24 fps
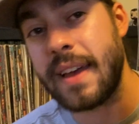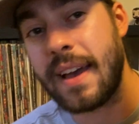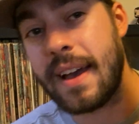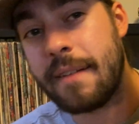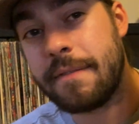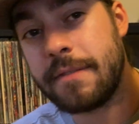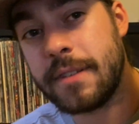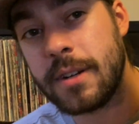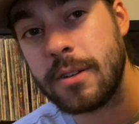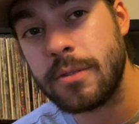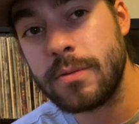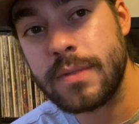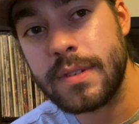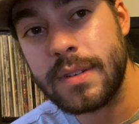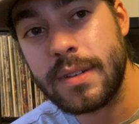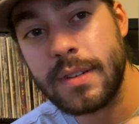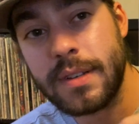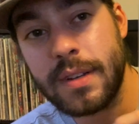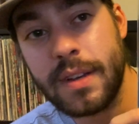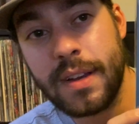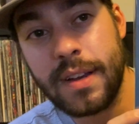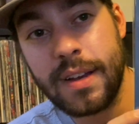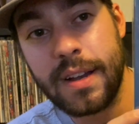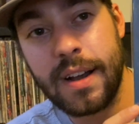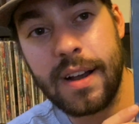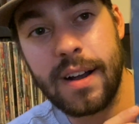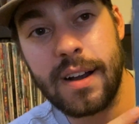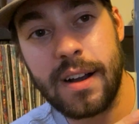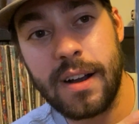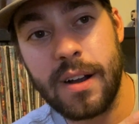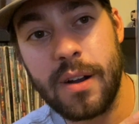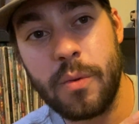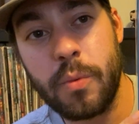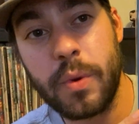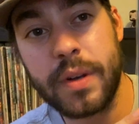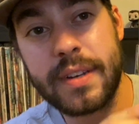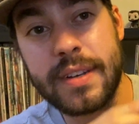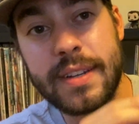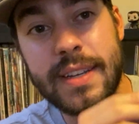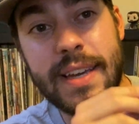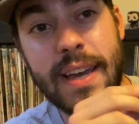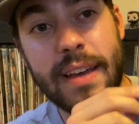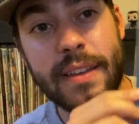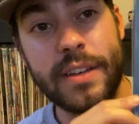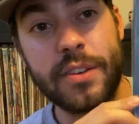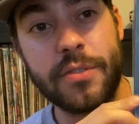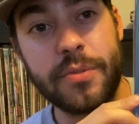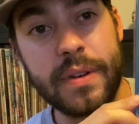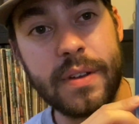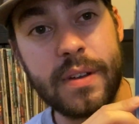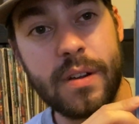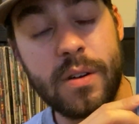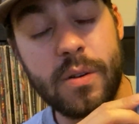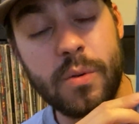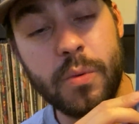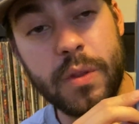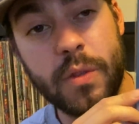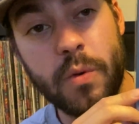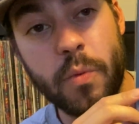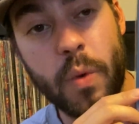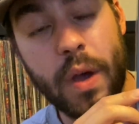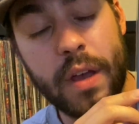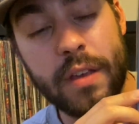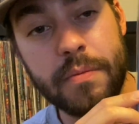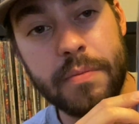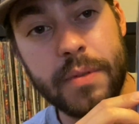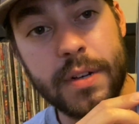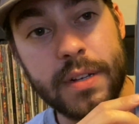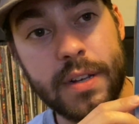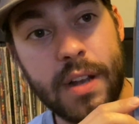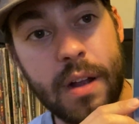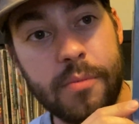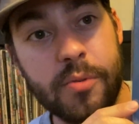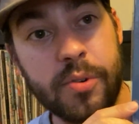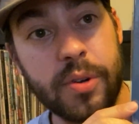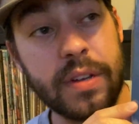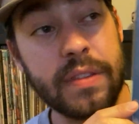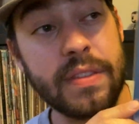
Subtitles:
Half Note. Wynton Kelly Trio with Wes Montgomery.